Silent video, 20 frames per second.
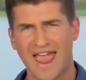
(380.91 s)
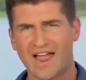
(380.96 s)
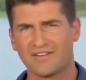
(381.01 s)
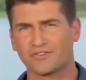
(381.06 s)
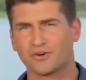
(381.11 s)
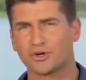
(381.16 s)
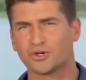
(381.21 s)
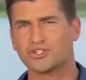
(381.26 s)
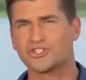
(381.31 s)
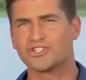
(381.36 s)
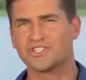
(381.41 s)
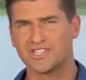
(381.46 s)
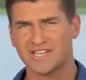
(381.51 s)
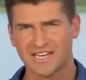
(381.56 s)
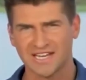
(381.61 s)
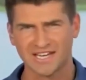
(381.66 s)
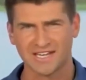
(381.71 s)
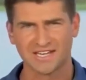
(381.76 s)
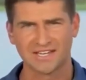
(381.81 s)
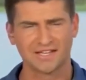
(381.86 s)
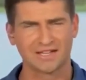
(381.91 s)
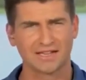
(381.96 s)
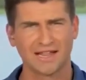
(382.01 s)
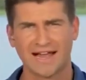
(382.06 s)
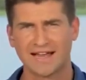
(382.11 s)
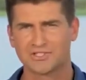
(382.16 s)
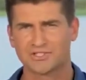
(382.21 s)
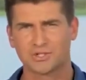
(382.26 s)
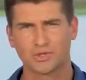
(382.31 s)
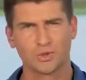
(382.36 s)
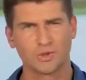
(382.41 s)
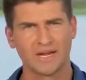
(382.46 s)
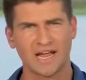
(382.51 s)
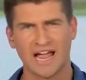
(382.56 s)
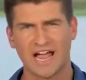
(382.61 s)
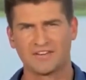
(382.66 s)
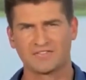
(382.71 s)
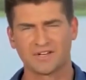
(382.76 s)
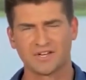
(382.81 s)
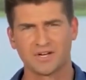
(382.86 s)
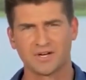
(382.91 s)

ever seen in the last 2.5